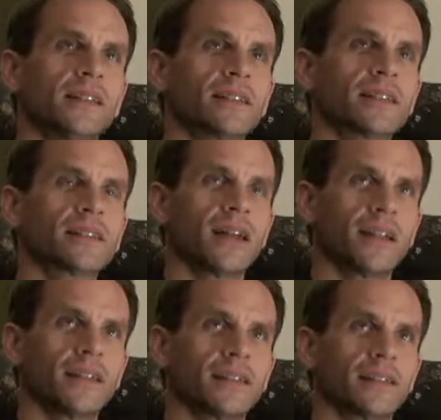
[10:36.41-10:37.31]

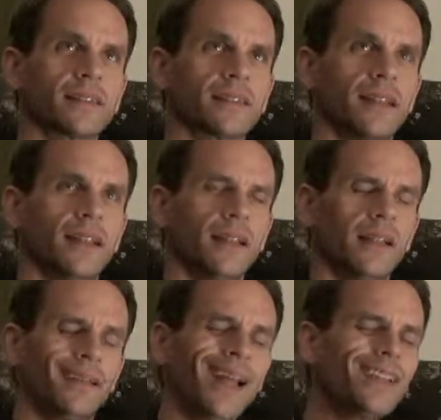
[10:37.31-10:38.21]
science
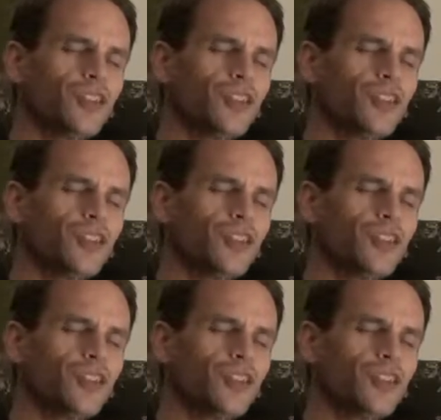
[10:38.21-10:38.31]
not